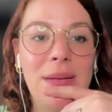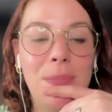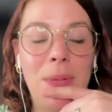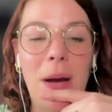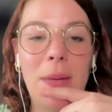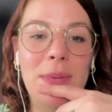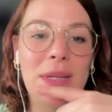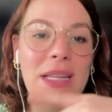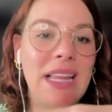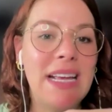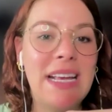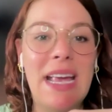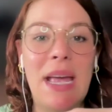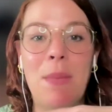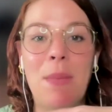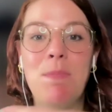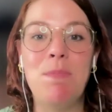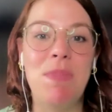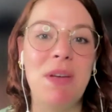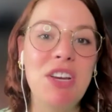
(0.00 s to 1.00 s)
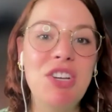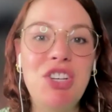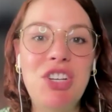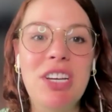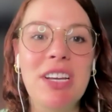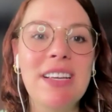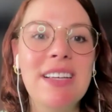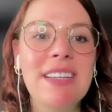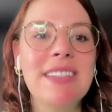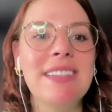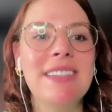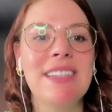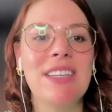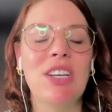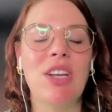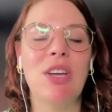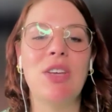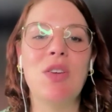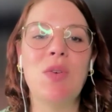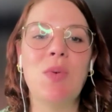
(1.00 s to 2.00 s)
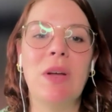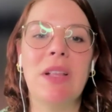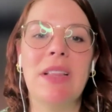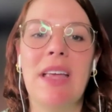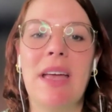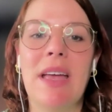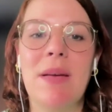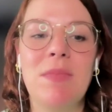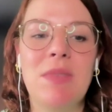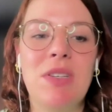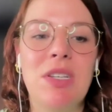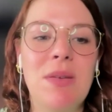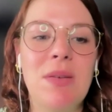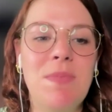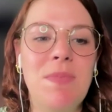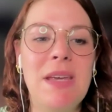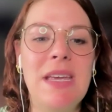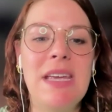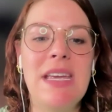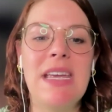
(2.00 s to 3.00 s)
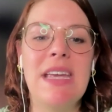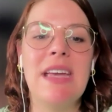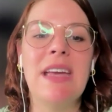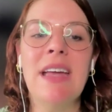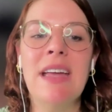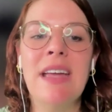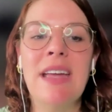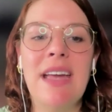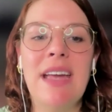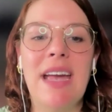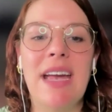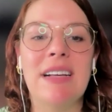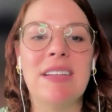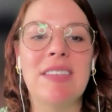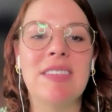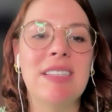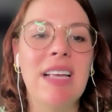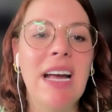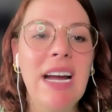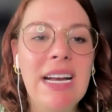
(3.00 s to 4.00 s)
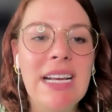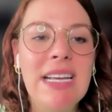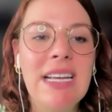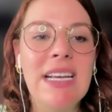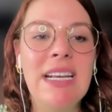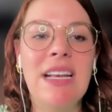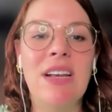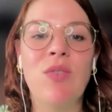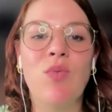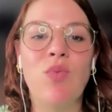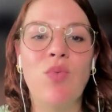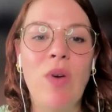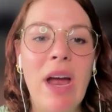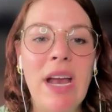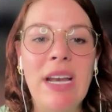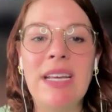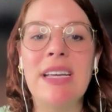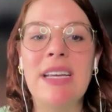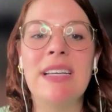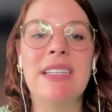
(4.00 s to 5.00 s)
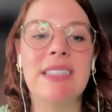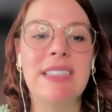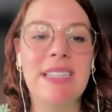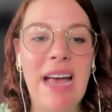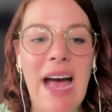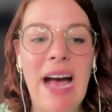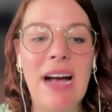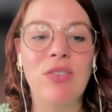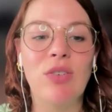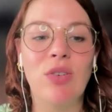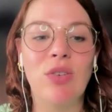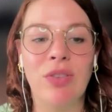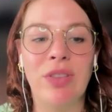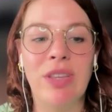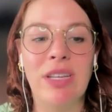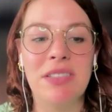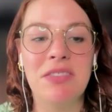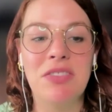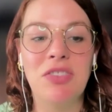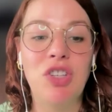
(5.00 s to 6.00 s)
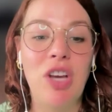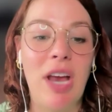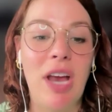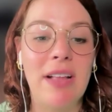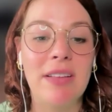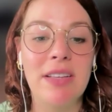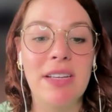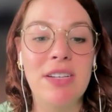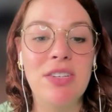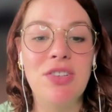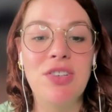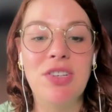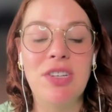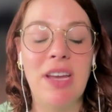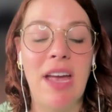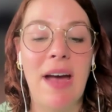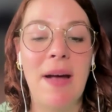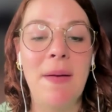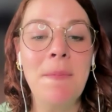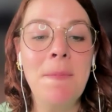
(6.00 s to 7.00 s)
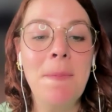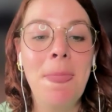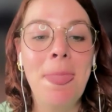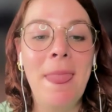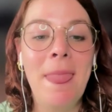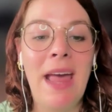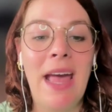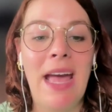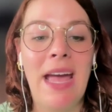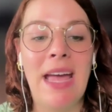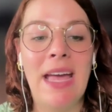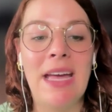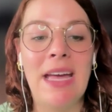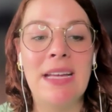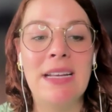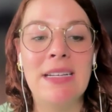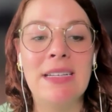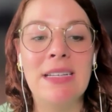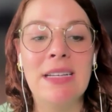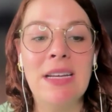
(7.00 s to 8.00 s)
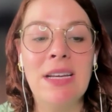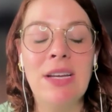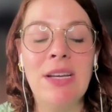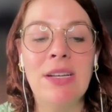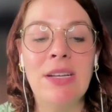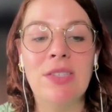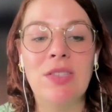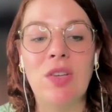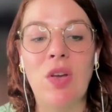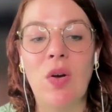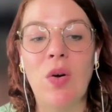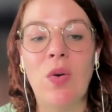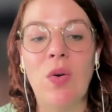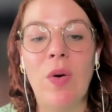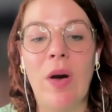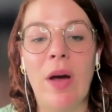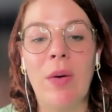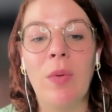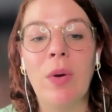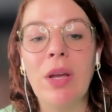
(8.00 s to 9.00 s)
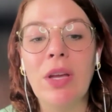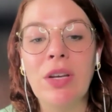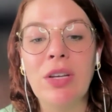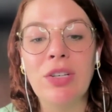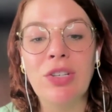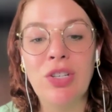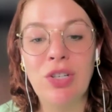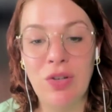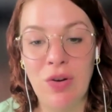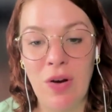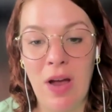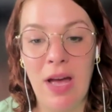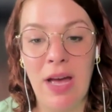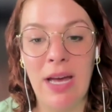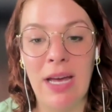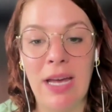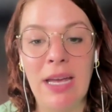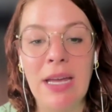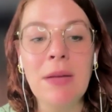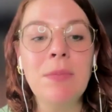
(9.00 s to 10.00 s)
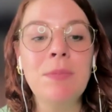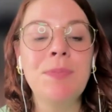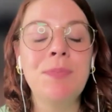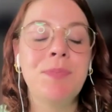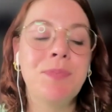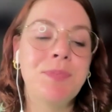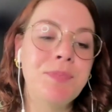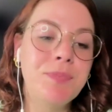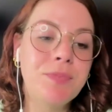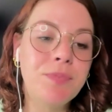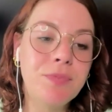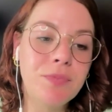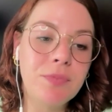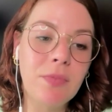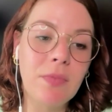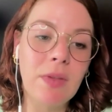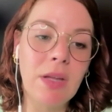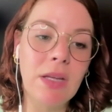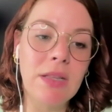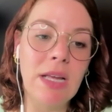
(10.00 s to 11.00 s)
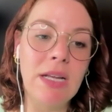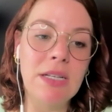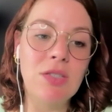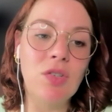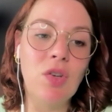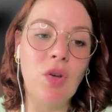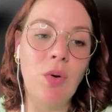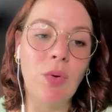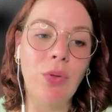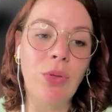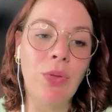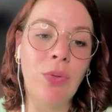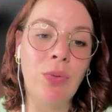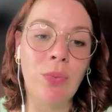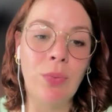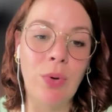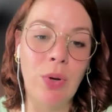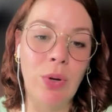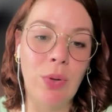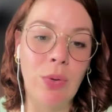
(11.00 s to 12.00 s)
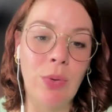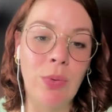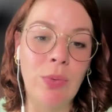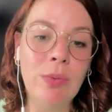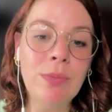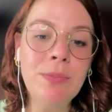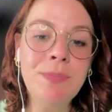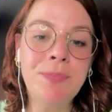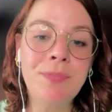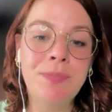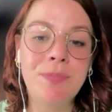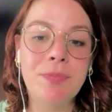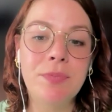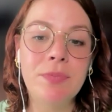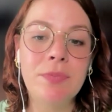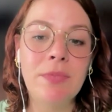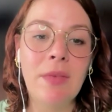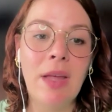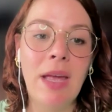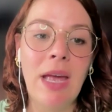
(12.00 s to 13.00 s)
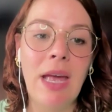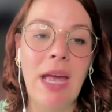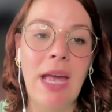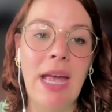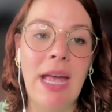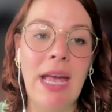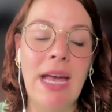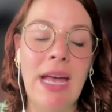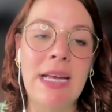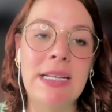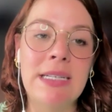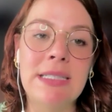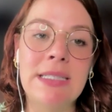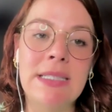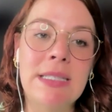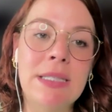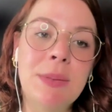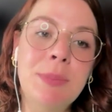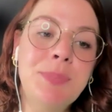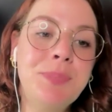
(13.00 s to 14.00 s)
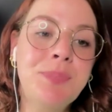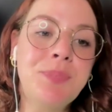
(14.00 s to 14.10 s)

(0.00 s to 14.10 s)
probably like ambitious, you want them to be excited and ready to tackle this challenge. Yeah. And so I want you to try, let's go through and